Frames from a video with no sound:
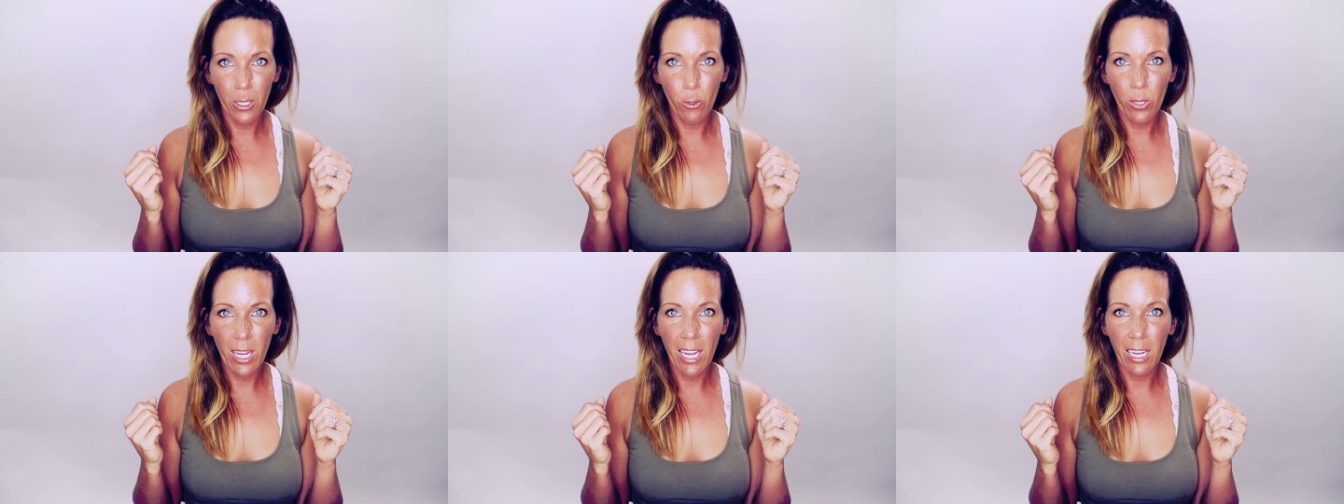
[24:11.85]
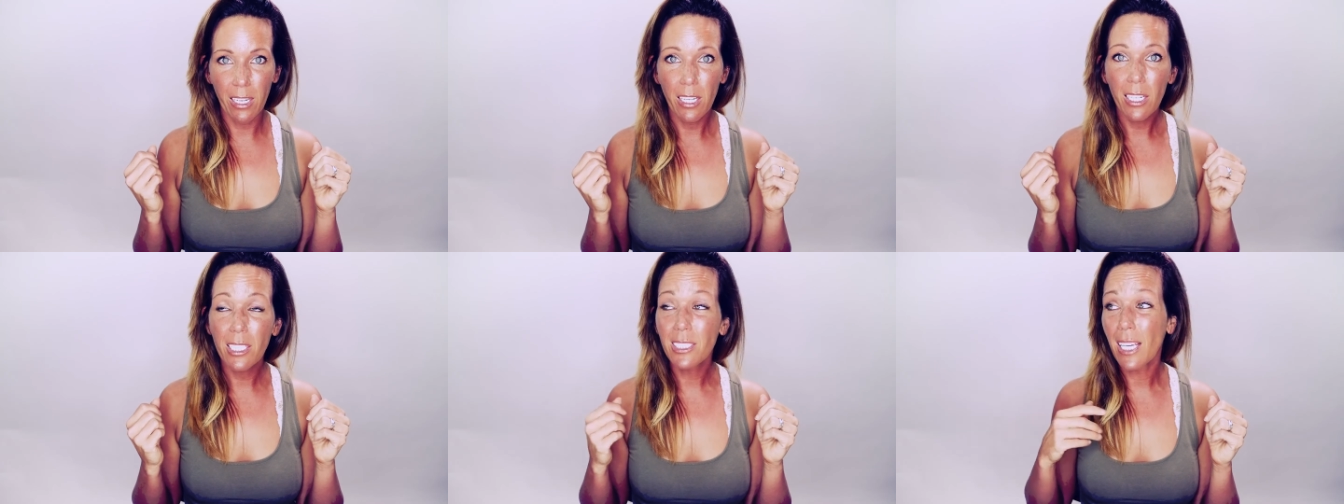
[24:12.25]

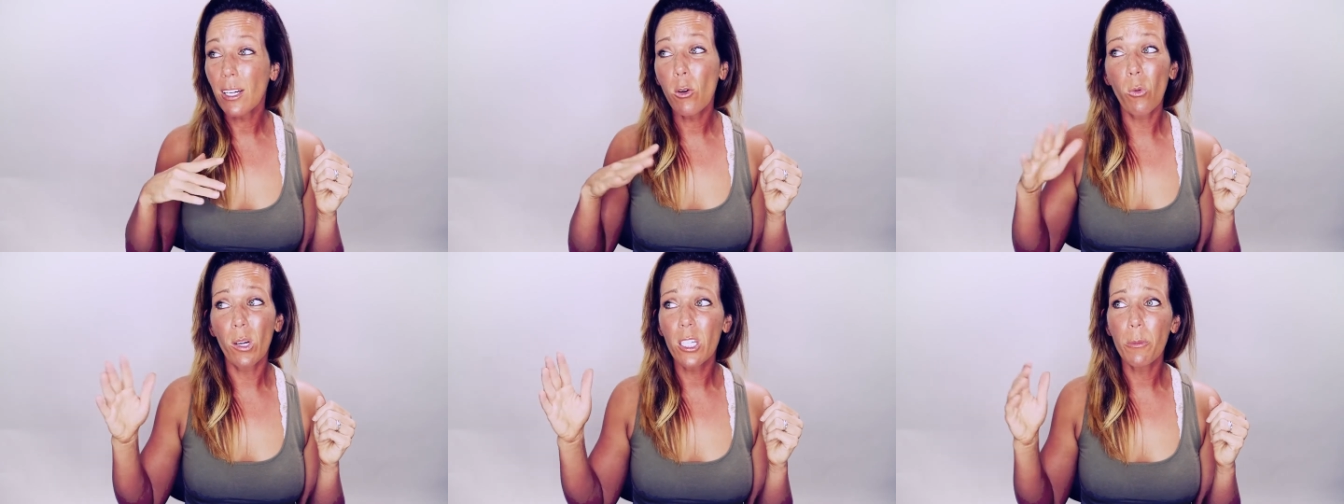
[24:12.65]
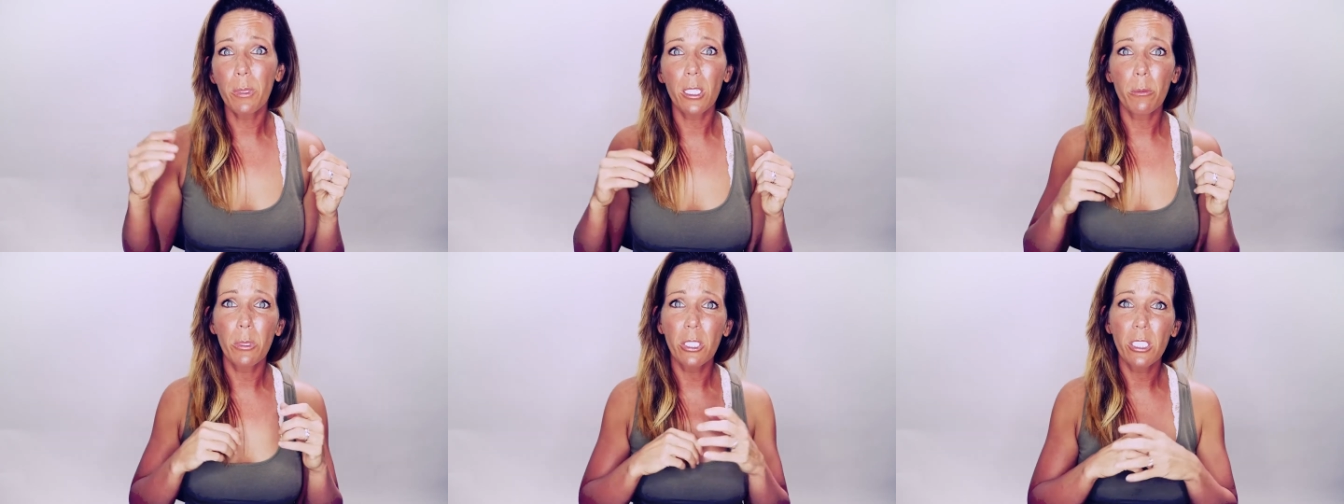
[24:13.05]
Okay? Because I don't want to
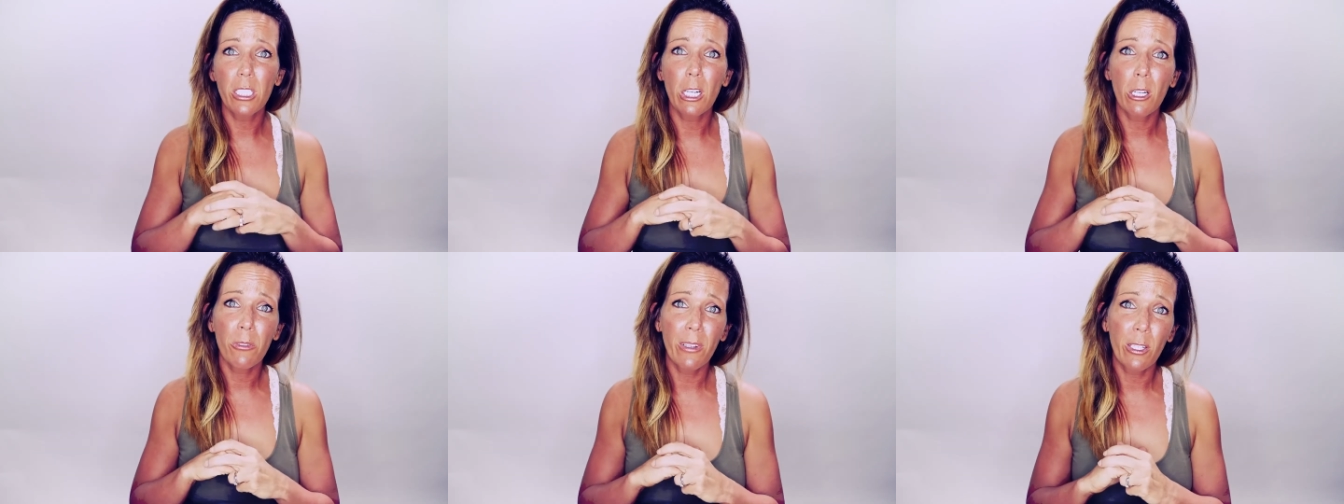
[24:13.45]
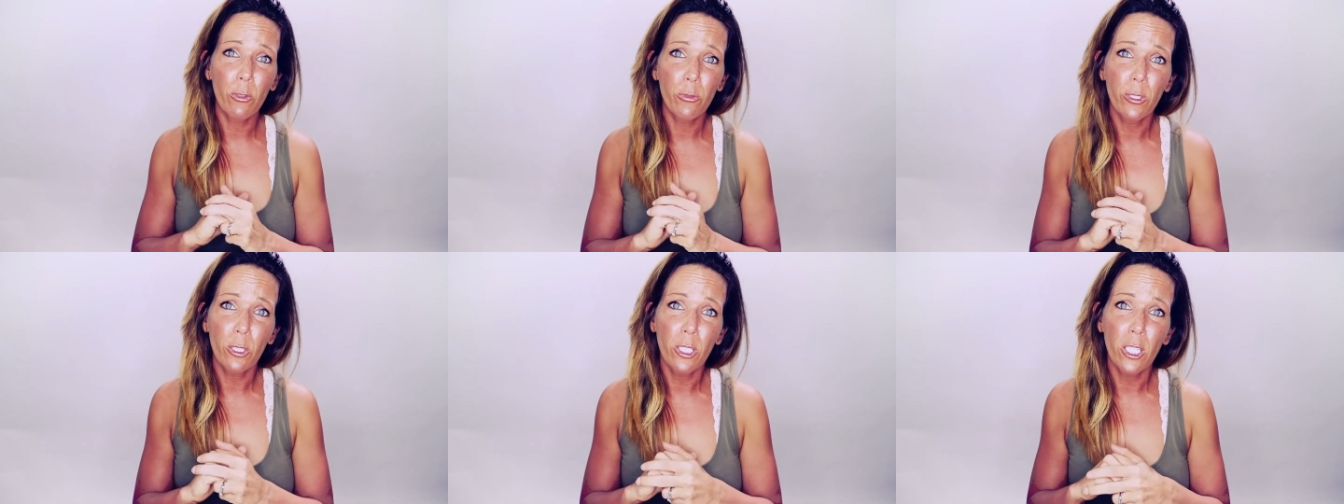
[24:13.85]
be a millionaire if I
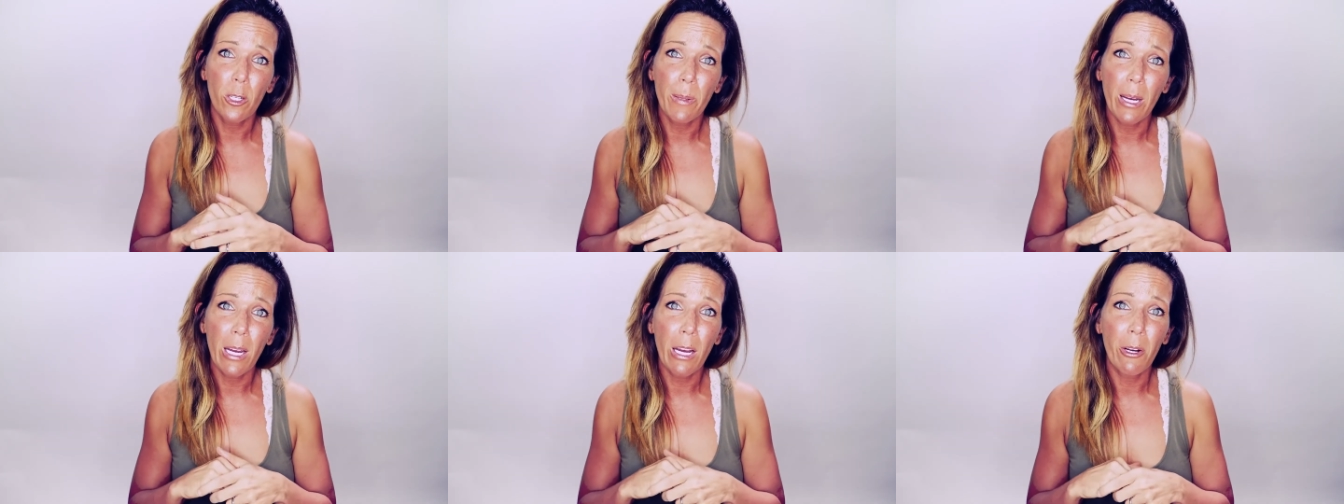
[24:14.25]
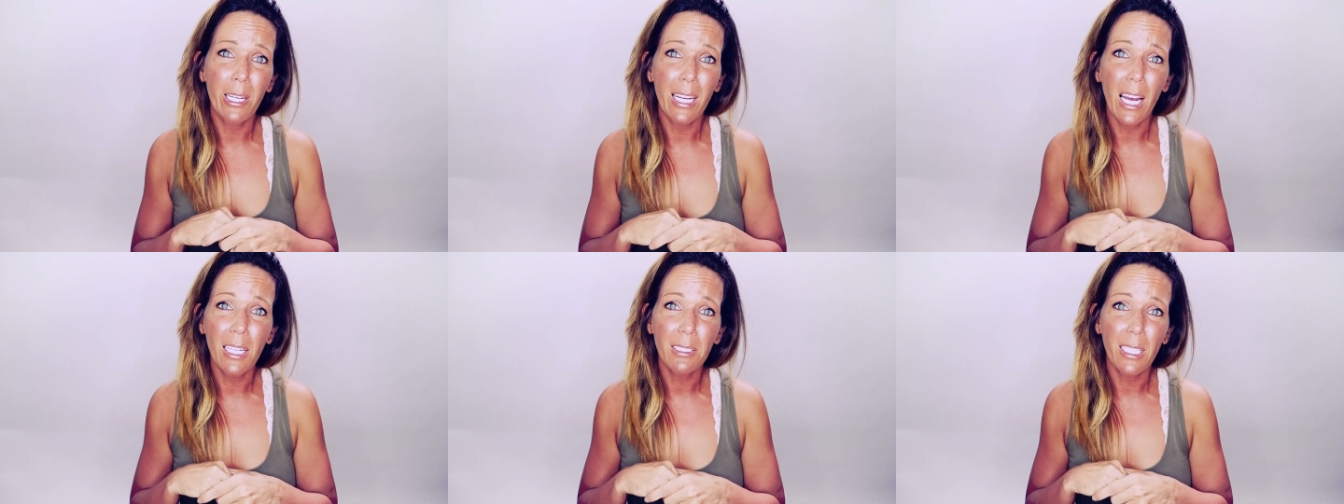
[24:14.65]
don't feel good about how I
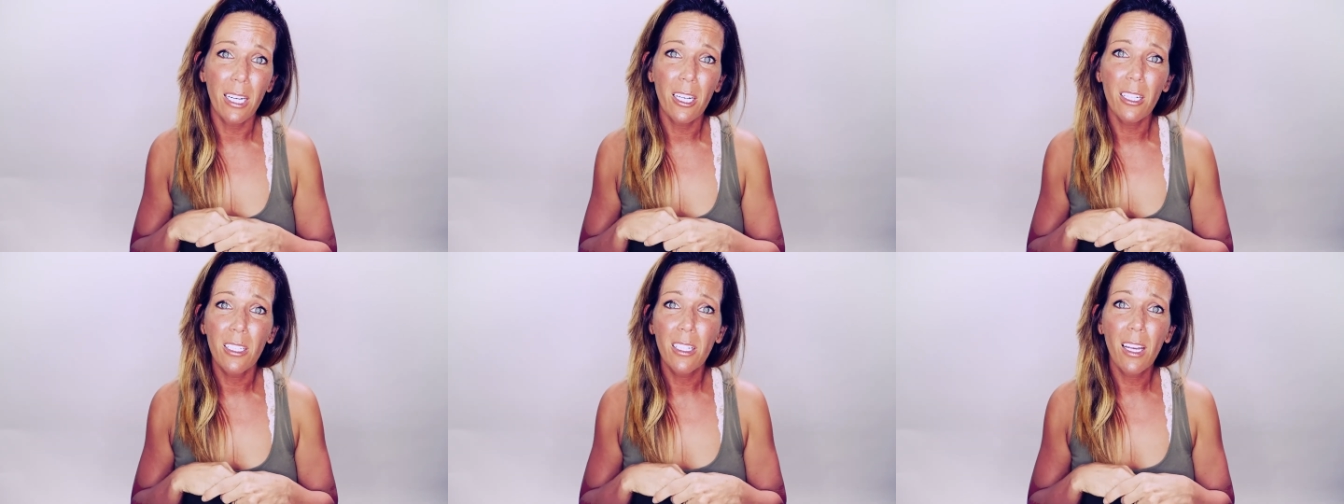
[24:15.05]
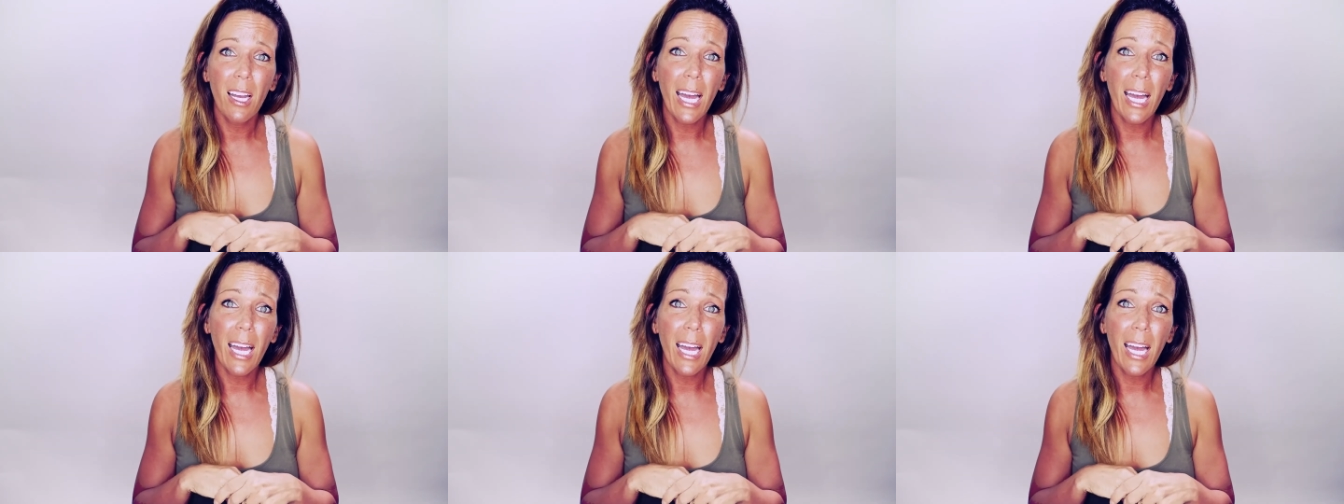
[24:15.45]
got there.